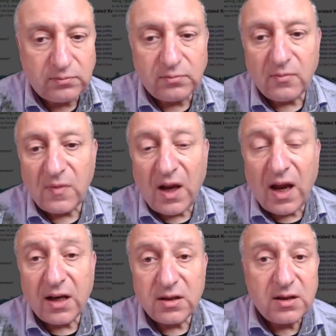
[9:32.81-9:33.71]

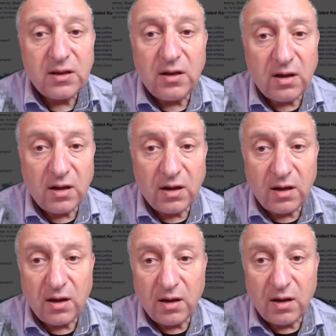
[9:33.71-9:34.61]
and
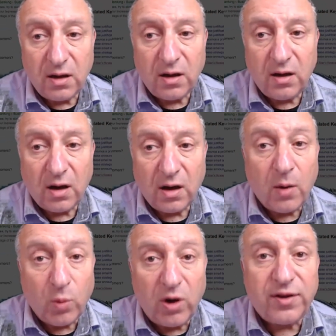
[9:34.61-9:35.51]
I'm worth
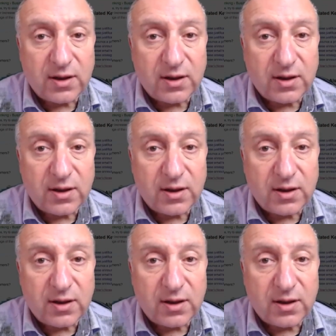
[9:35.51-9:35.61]
it.